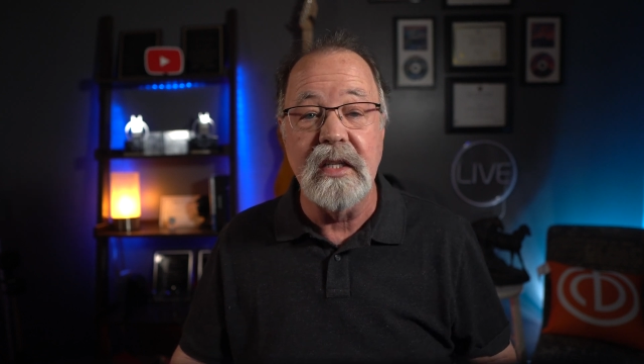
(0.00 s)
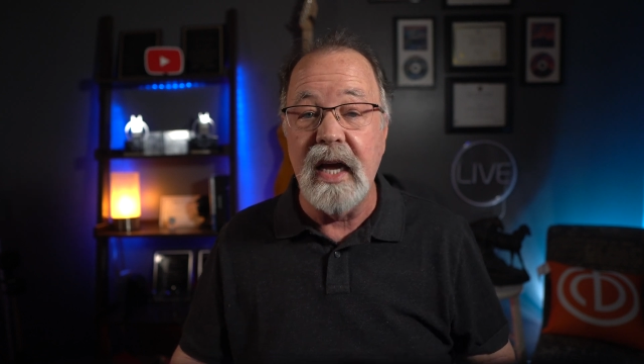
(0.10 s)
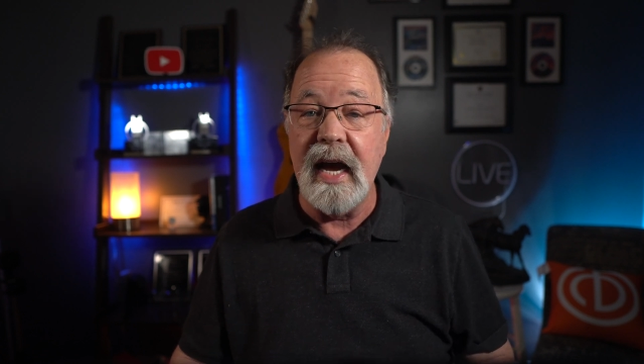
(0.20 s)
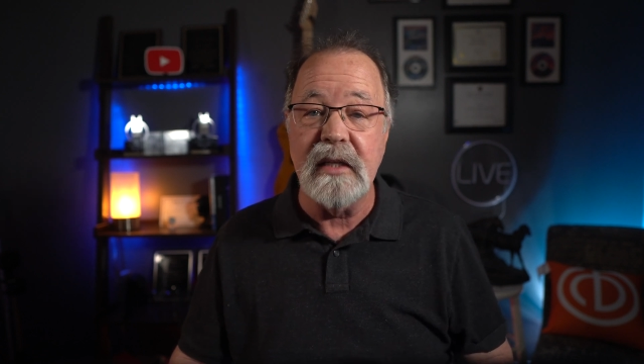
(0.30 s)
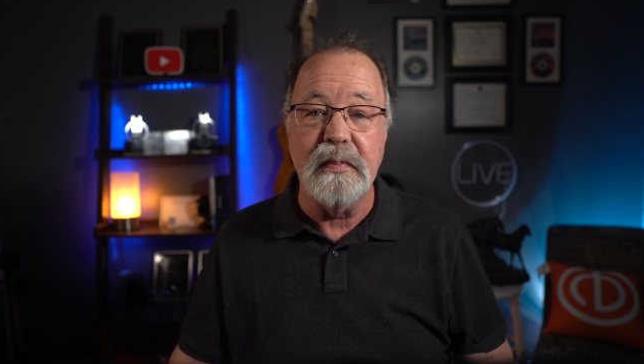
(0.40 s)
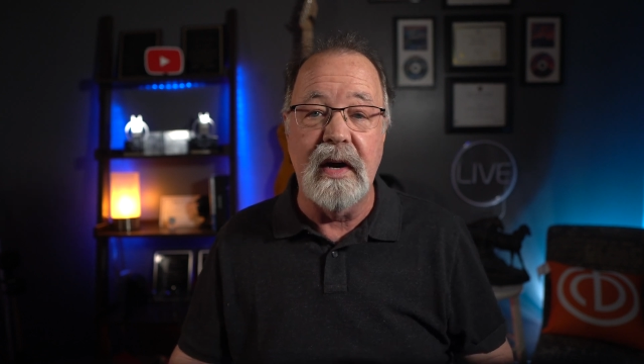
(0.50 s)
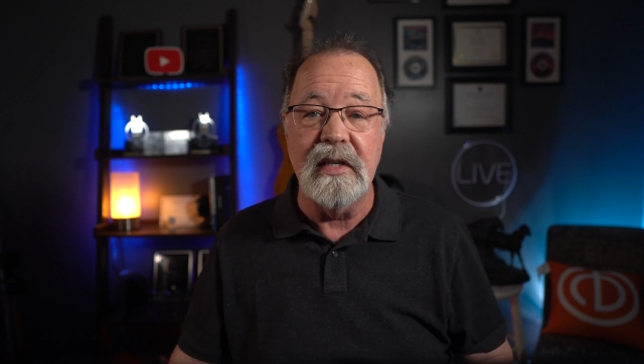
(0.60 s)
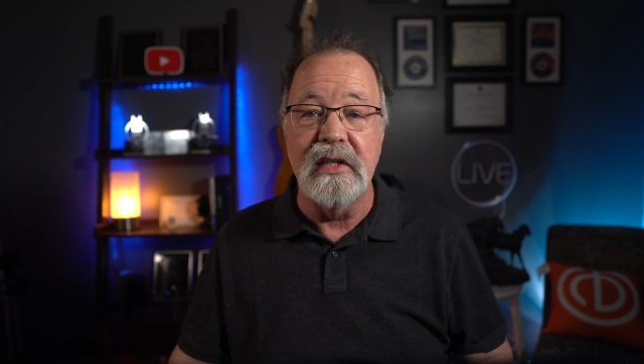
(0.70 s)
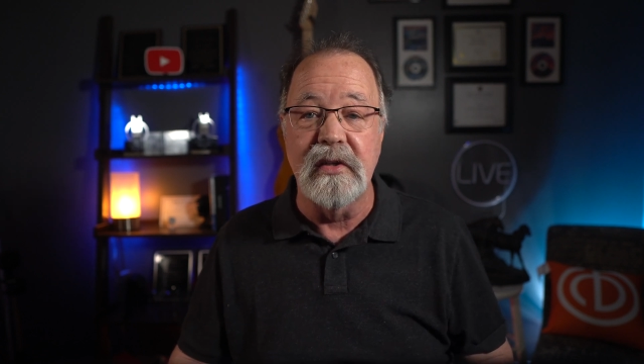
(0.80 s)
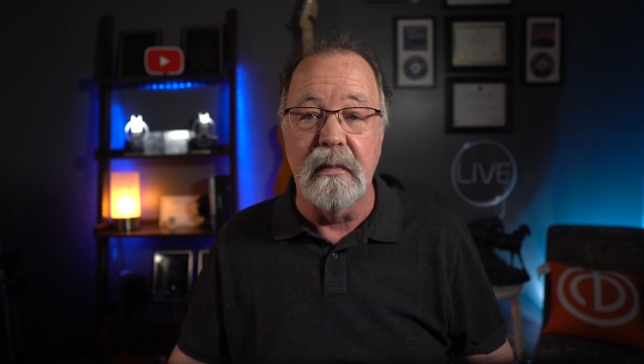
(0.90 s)
Gas
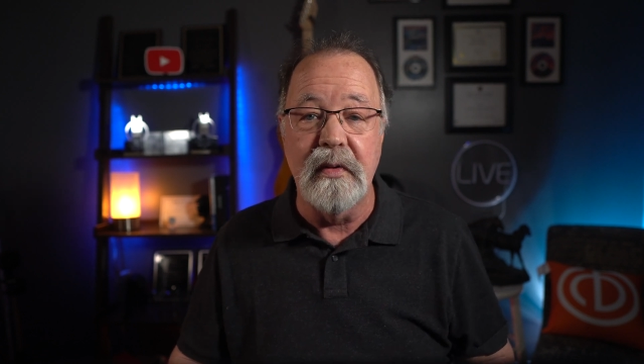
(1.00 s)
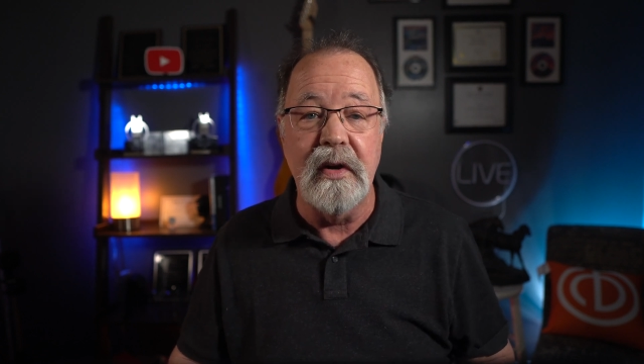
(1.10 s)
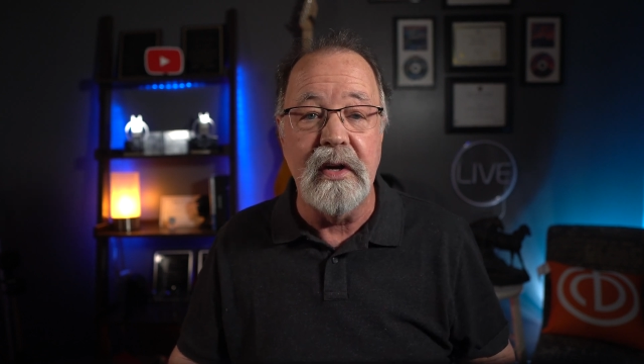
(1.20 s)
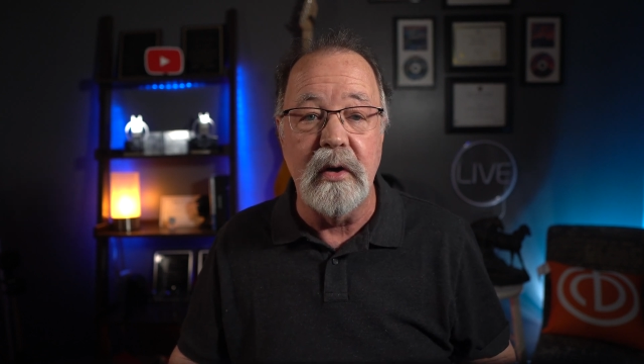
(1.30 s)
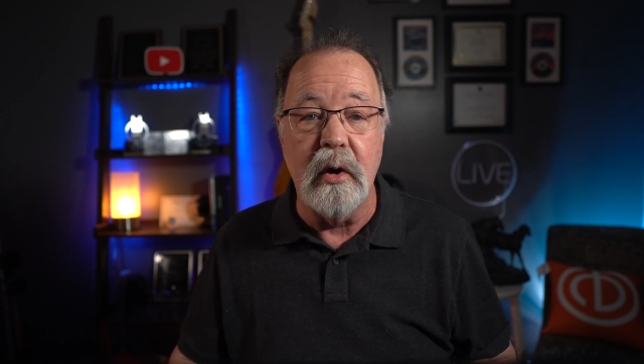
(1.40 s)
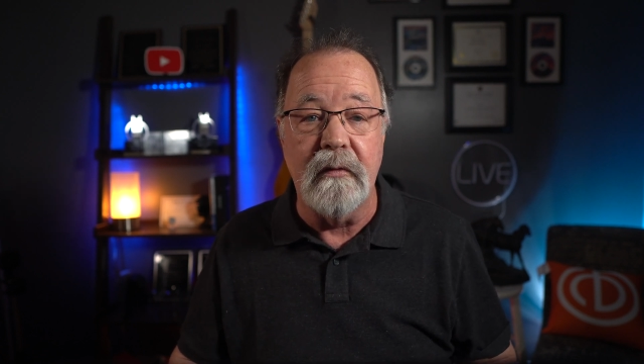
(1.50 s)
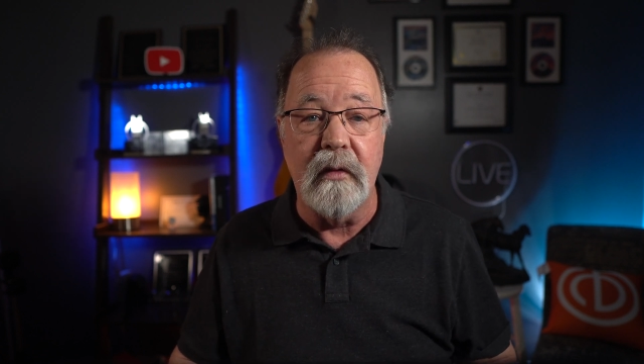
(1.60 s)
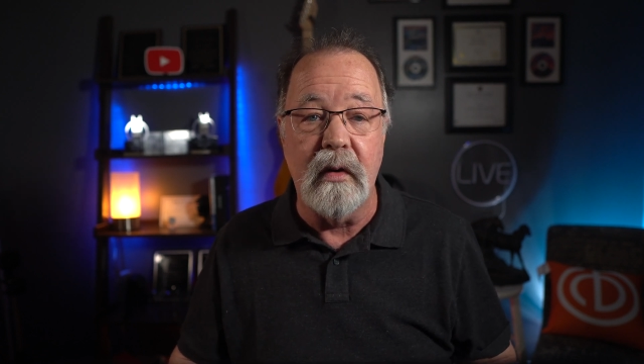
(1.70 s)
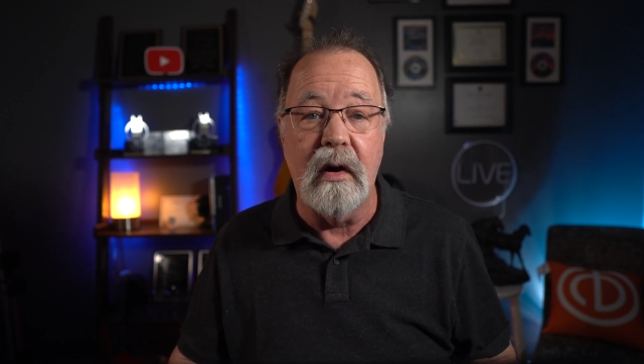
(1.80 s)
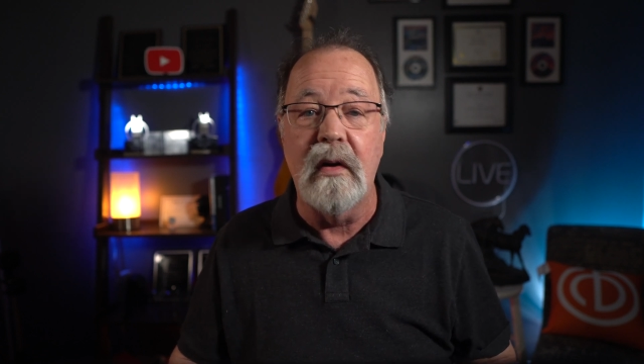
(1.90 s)
prices are pretty good
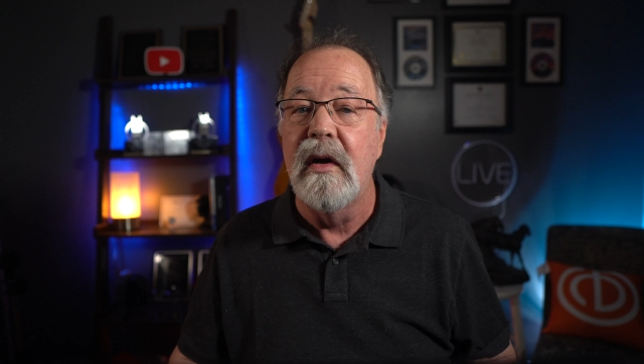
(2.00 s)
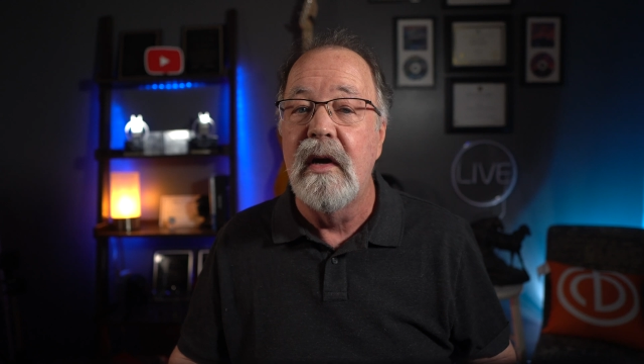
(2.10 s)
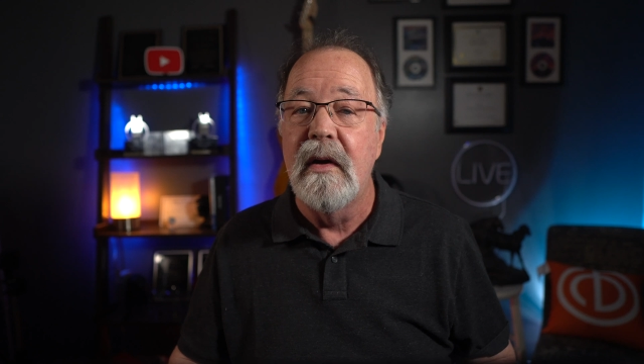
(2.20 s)
overall,